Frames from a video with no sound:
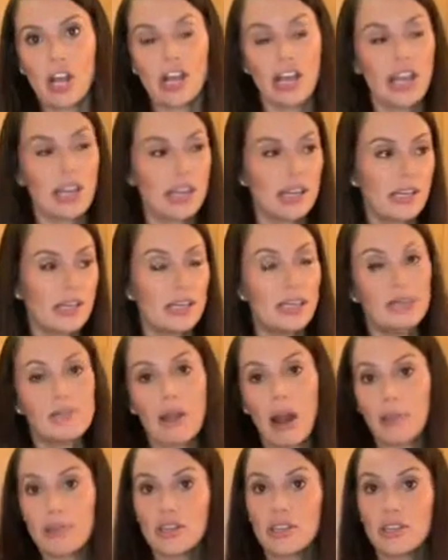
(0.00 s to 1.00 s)
and eat
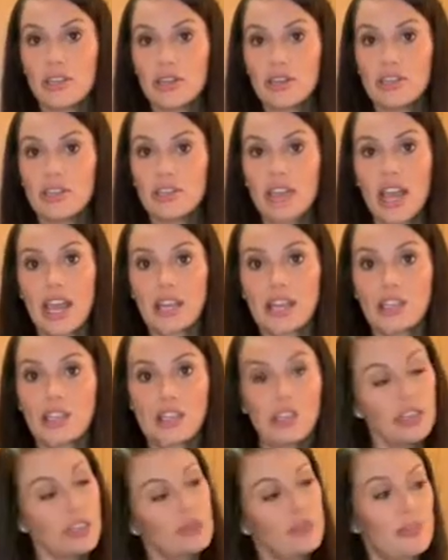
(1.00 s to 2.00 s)
rabbit turds, and
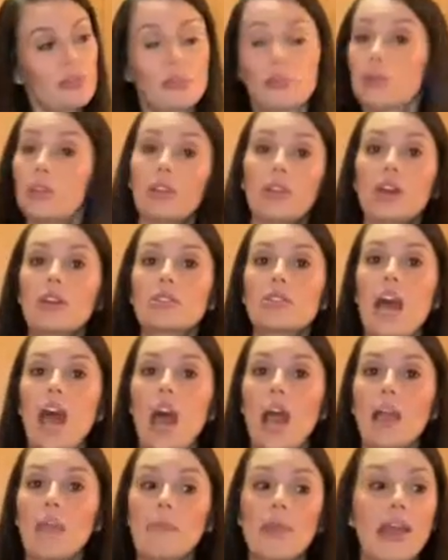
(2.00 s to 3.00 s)
she lived for a really long
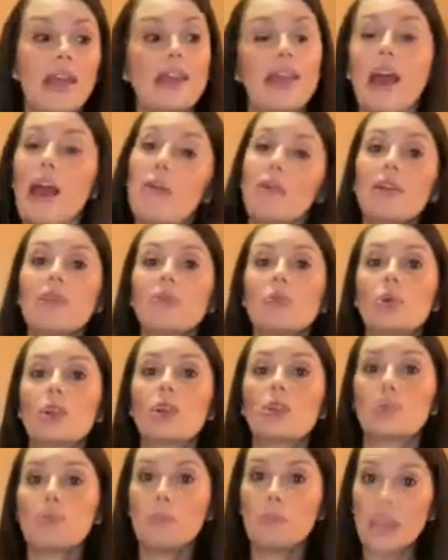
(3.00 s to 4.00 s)
time. And now I have one of
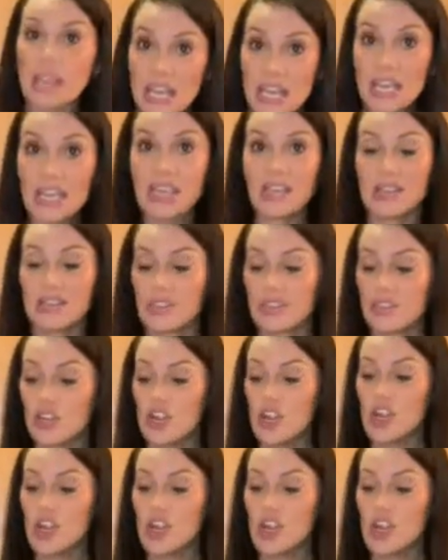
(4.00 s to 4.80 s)
the pickiest